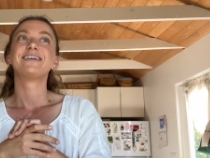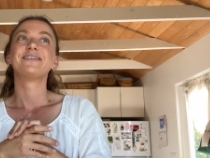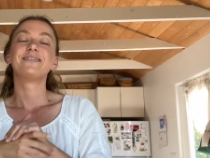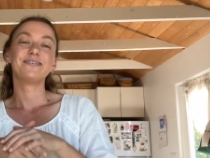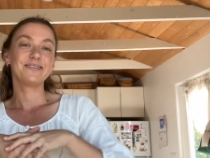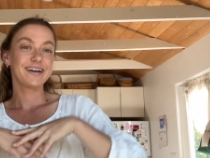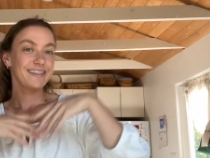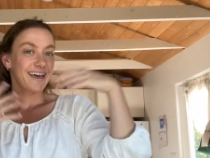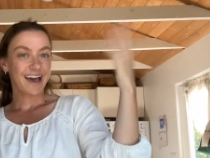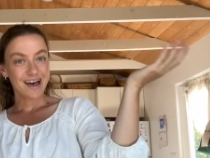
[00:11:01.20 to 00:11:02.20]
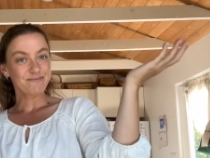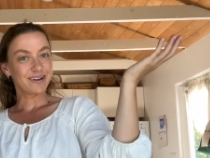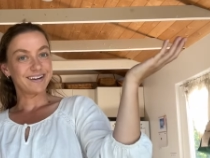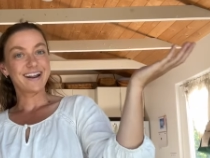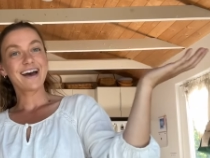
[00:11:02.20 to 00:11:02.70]
when they
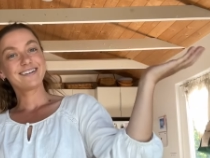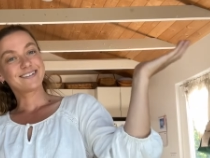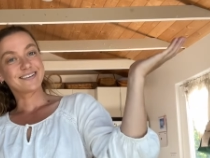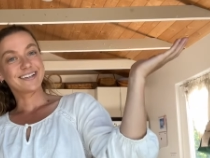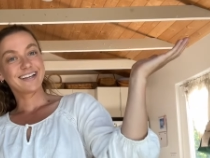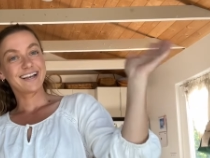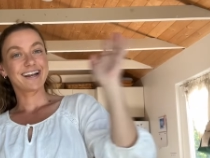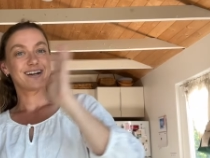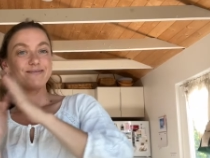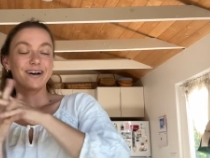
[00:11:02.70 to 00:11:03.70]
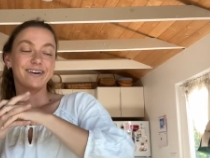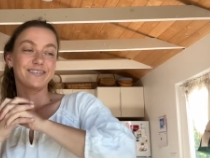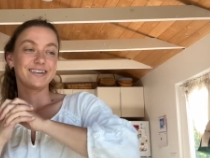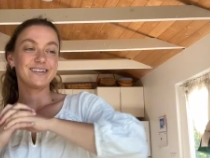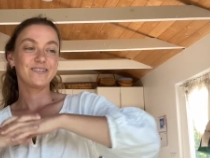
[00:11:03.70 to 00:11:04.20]
happen, naturally, and I'm not
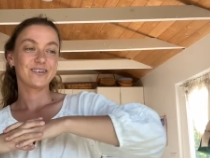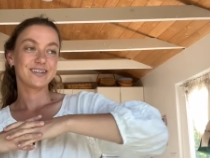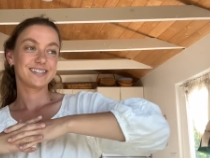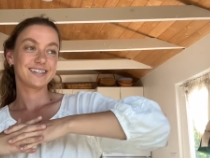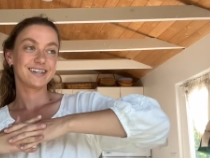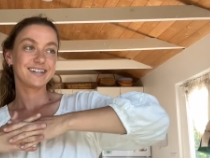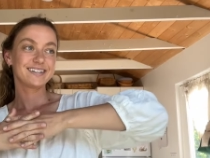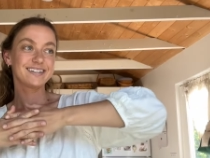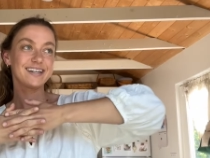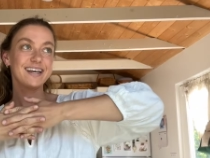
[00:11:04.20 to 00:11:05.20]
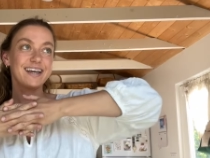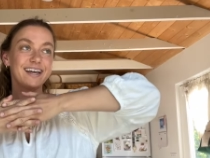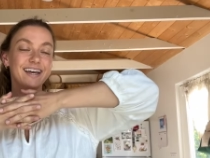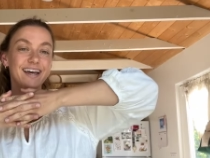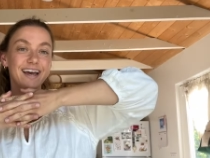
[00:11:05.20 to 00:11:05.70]
going to force it.
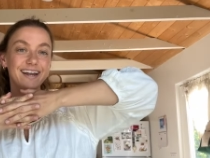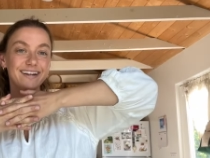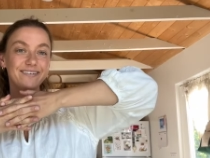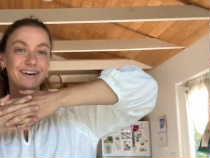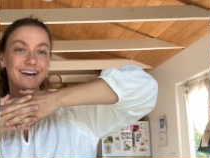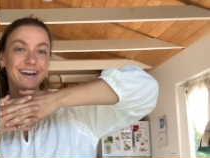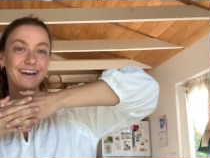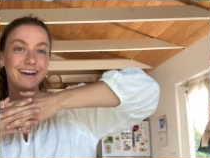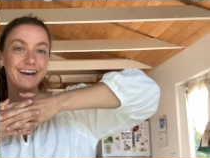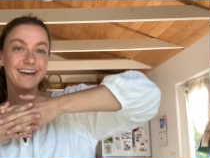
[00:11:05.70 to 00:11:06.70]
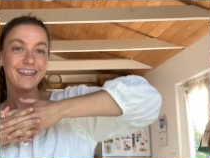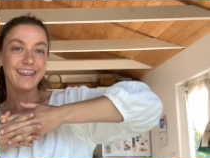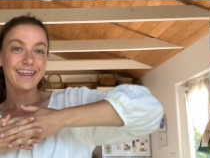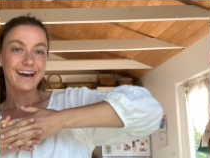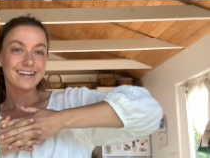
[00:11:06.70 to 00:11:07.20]
Anyway,
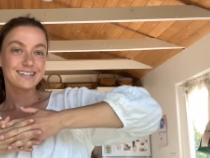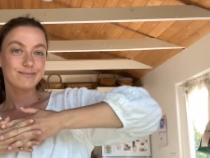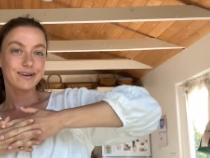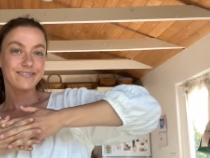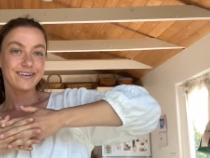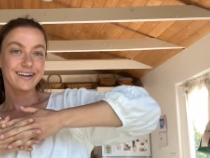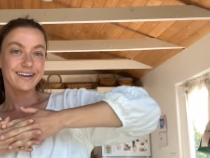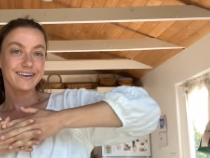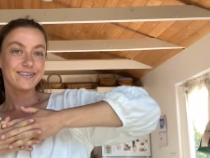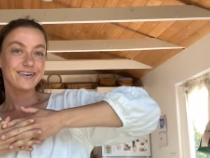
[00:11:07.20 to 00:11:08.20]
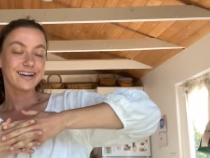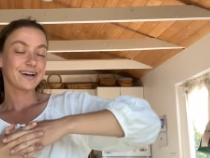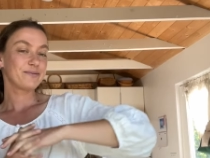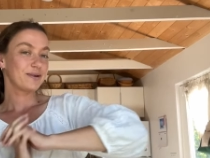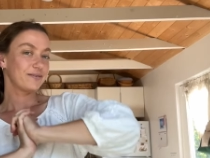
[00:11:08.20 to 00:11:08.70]
that is my video, and I
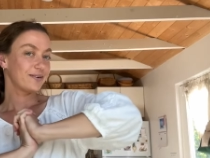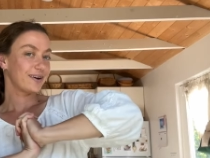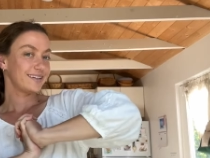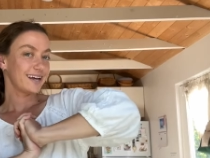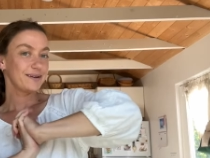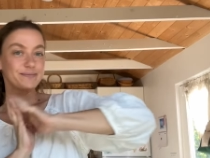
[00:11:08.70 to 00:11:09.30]
hope you have a great day.